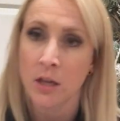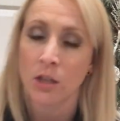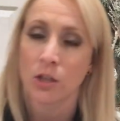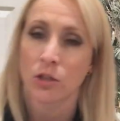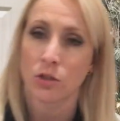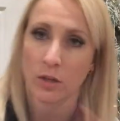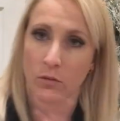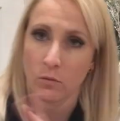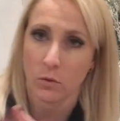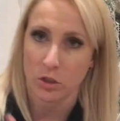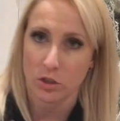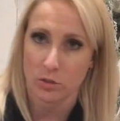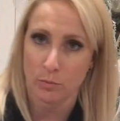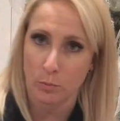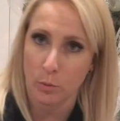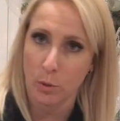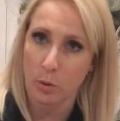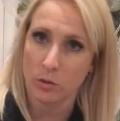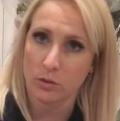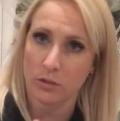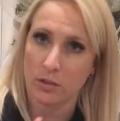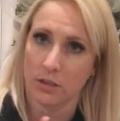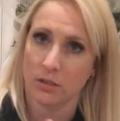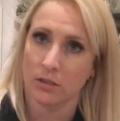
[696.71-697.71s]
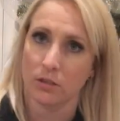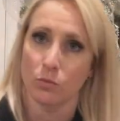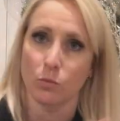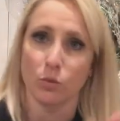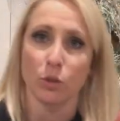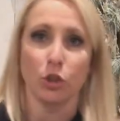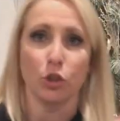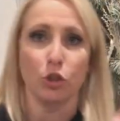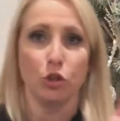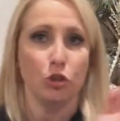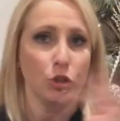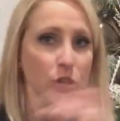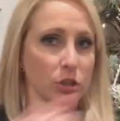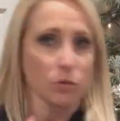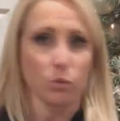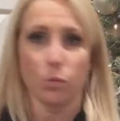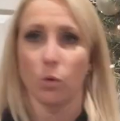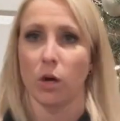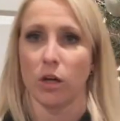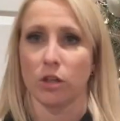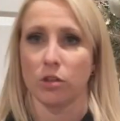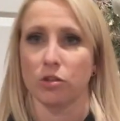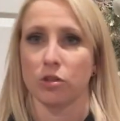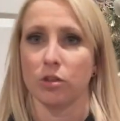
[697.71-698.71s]
So I've watched both seasons. We just
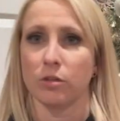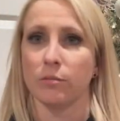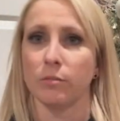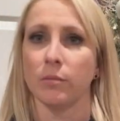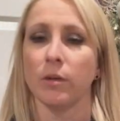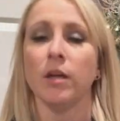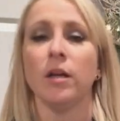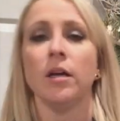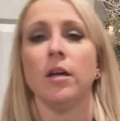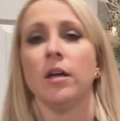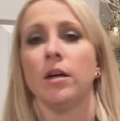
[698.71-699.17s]
watched them.